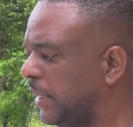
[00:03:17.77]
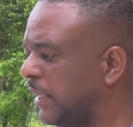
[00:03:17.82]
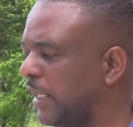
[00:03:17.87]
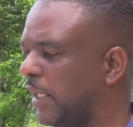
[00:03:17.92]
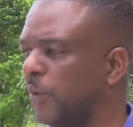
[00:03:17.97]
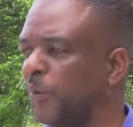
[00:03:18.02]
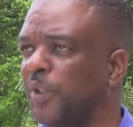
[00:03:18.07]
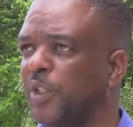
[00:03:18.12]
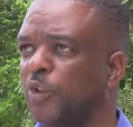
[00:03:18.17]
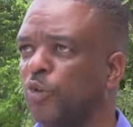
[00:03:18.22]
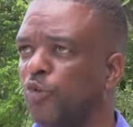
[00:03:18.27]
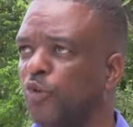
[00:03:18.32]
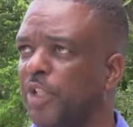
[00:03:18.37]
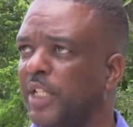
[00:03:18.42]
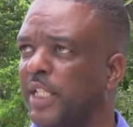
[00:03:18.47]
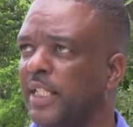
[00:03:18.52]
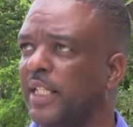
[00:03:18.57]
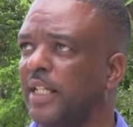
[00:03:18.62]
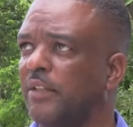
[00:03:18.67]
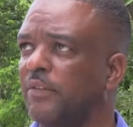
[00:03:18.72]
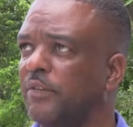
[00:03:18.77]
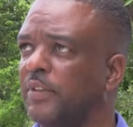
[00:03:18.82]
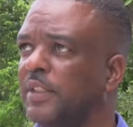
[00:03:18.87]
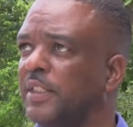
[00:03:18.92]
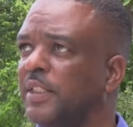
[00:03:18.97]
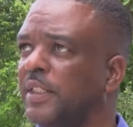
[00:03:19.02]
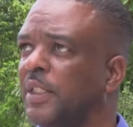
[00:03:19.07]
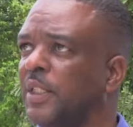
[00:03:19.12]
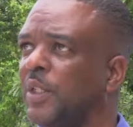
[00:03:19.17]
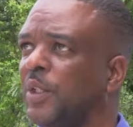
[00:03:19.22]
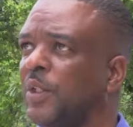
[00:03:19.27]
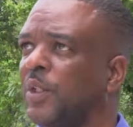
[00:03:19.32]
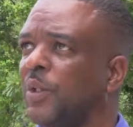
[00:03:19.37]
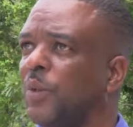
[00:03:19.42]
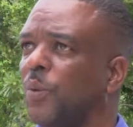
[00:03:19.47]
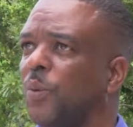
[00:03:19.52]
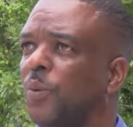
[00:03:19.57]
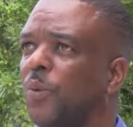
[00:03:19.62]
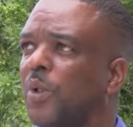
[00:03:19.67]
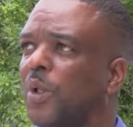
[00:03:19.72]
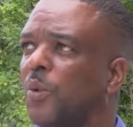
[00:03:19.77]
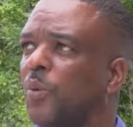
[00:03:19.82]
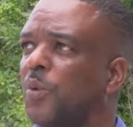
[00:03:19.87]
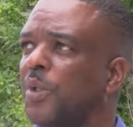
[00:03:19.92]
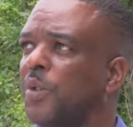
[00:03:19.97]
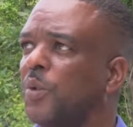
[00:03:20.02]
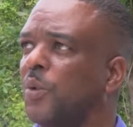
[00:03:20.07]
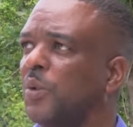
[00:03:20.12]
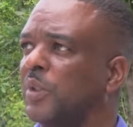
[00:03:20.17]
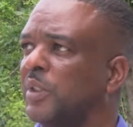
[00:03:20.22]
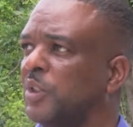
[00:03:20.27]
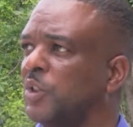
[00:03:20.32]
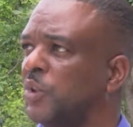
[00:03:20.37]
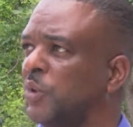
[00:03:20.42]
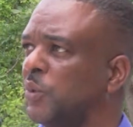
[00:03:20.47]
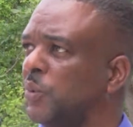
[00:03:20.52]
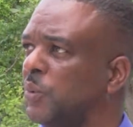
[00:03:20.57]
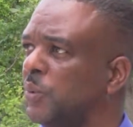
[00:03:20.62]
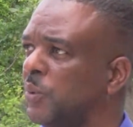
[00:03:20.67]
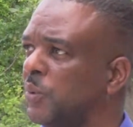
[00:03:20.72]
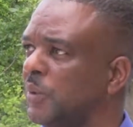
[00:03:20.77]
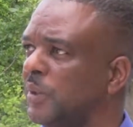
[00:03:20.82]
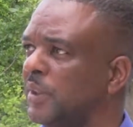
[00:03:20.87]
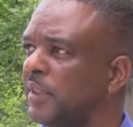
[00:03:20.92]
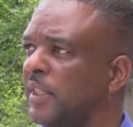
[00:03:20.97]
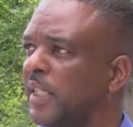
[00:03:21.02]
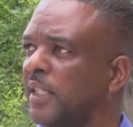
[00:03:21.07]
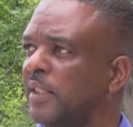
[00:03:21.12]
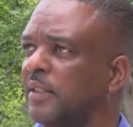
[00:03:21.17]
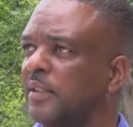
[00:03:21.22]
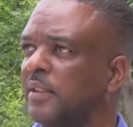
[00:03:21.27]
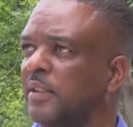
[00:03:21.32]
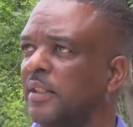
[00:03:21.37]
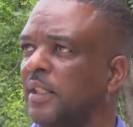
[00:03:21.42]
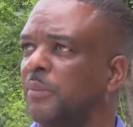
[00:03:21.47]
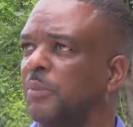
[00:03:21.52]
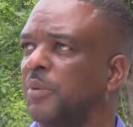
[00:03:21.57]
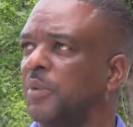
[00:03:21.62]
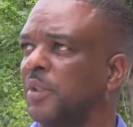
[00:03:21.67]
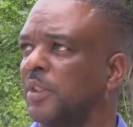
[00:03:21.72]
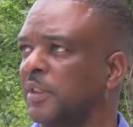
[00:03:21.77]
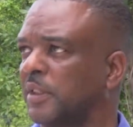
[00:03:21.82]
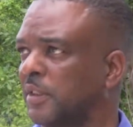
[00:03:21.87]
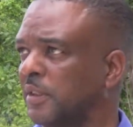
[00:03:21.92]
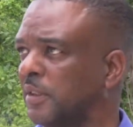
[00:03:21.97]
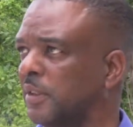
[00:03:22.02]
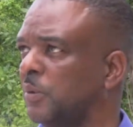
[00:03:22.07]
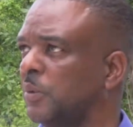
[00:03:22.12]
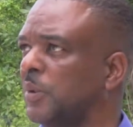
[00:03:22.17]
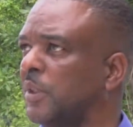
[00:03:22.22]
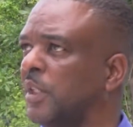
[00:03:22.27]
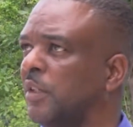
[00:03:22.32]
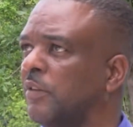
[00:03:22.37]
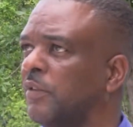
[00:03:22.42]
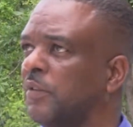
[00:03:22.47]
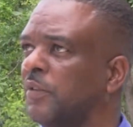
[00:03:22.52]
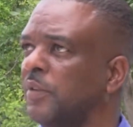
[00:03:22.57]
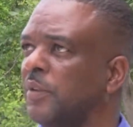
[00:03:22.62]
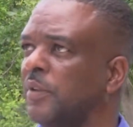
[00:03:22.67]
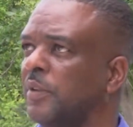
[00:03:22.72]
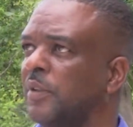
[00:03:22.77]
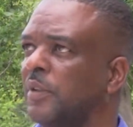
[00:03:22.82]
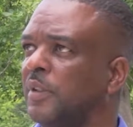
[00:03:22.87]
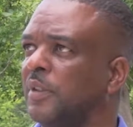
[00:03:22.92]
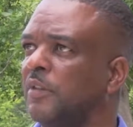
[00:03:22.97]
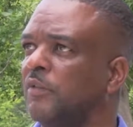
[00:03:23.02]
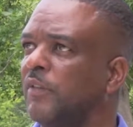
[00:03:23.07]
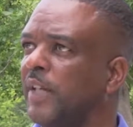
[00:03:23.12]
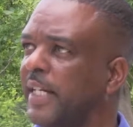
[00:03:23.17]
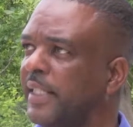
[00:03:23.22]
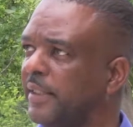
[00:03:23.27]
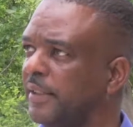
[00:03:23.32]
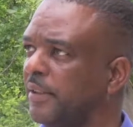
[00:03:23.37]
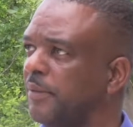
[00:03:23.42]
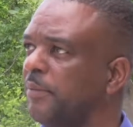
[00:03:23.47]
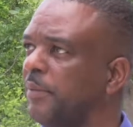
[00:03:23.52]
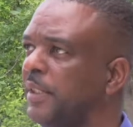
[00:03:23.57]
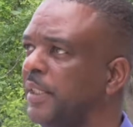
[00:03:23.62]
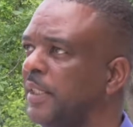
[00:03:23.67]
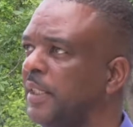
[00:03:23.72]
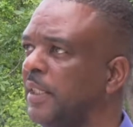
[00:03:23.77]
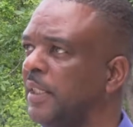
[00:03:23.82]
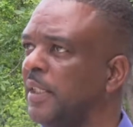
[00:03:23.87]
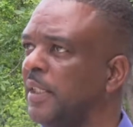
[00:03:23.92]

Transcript: And when it rained heavily, what we noticed too is that persons would have invited me.